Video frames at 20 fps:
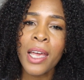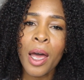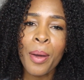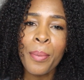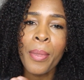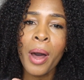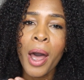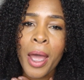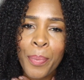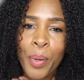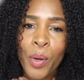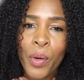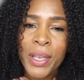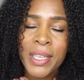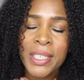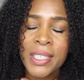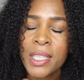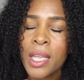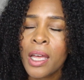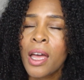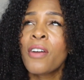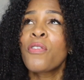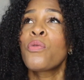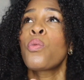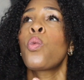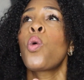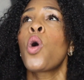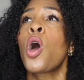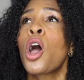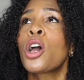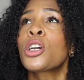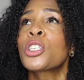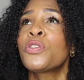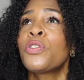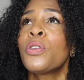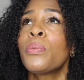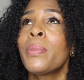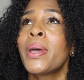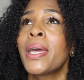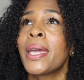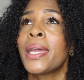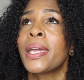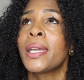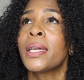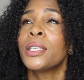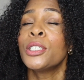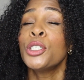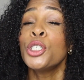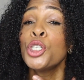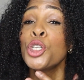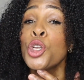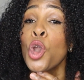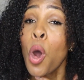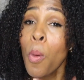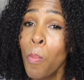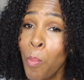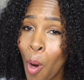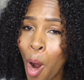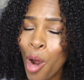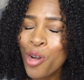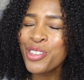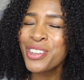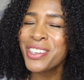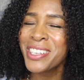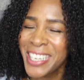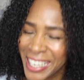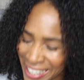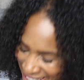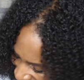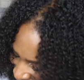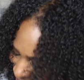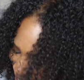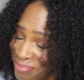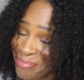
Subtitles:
are my points that have worked for me. Nobody.